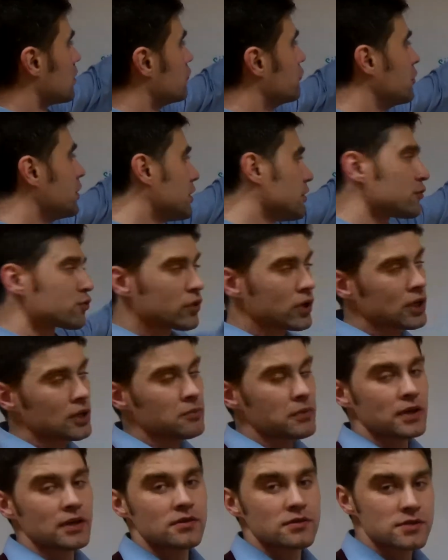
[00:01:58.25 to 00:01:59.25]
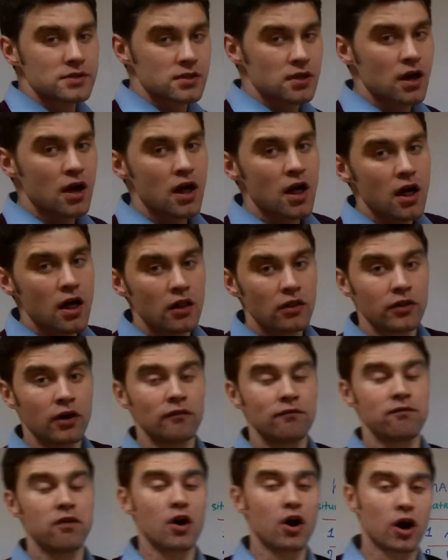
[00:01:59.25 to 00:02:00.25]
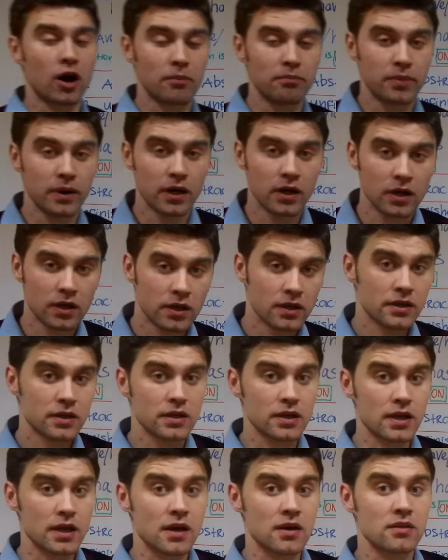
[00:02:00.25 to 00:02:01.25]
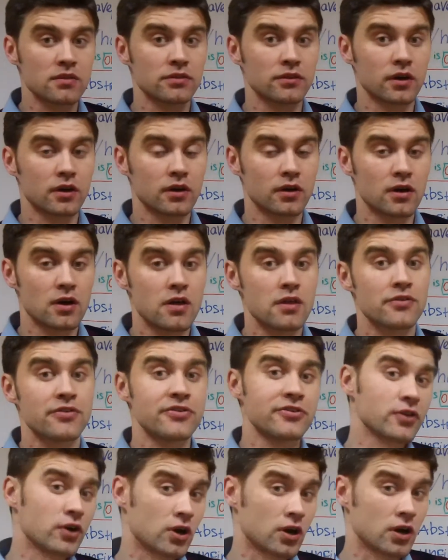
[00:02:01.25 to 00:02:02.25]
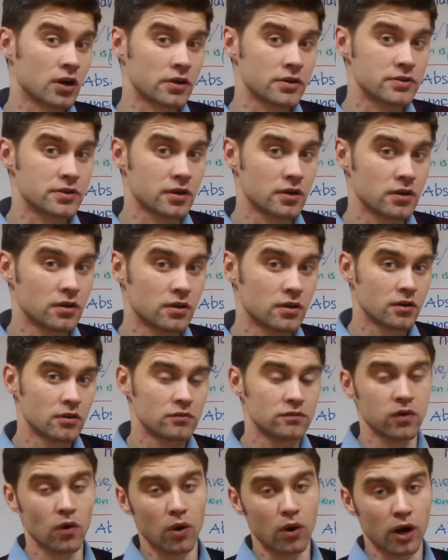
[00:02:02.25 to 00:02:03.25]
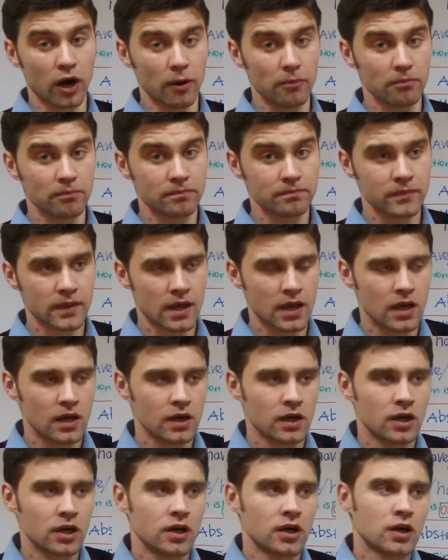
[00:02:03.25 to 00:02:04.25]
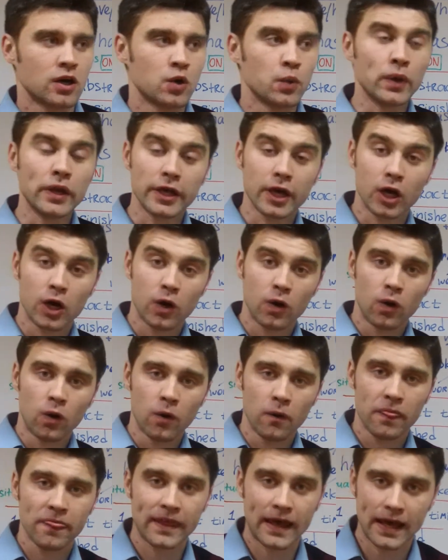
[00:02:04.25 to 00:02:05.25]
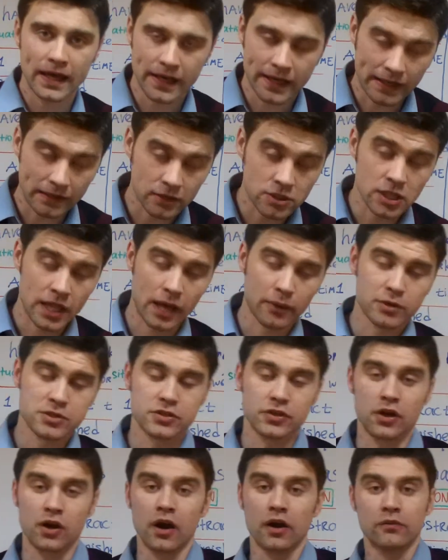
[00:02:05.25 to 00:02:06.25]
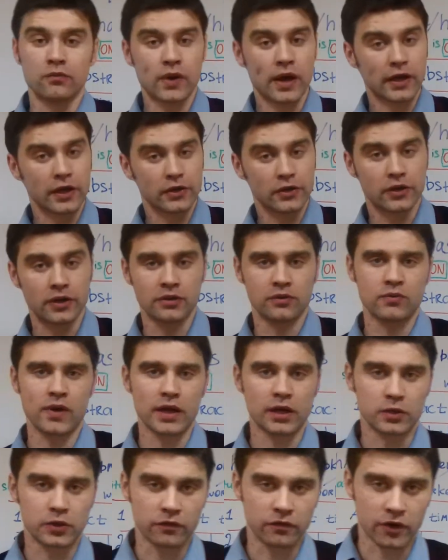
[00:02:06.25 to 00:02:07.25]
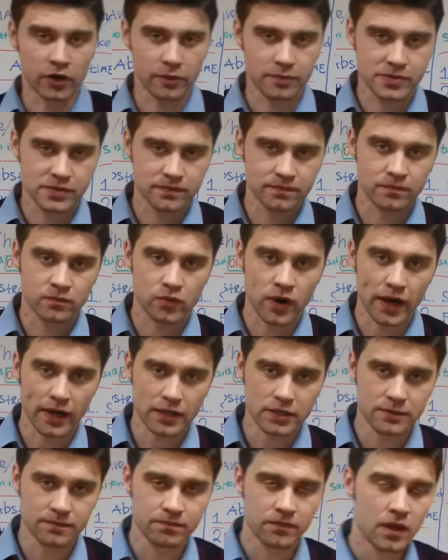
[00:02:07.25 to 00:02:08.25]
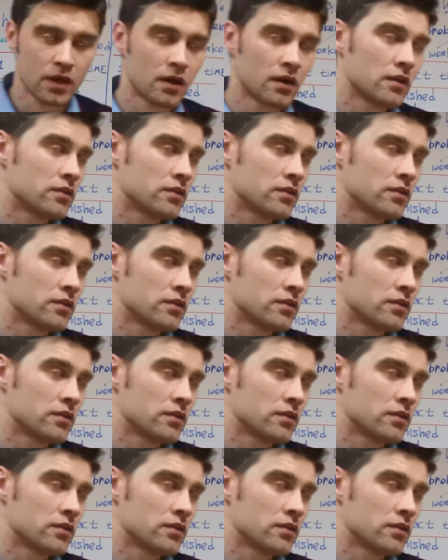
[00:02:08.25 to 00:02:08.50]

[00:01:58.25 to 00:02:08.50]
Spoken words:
V3 means the verb in the third form. We know that in English language there are regular and irregular verbs, right?